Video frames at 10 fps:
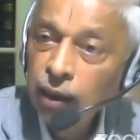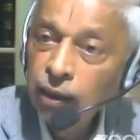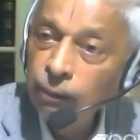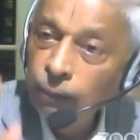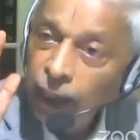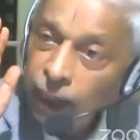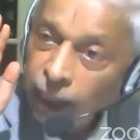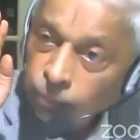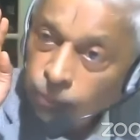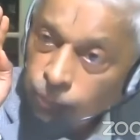The
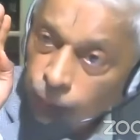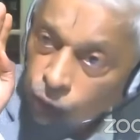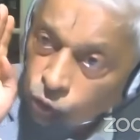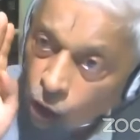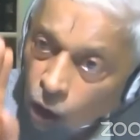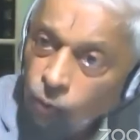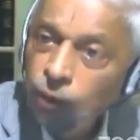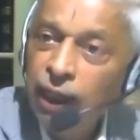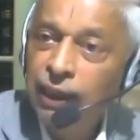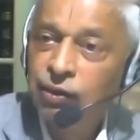marriage must be
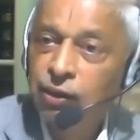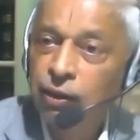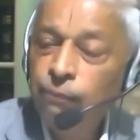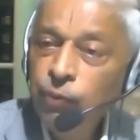solemnized.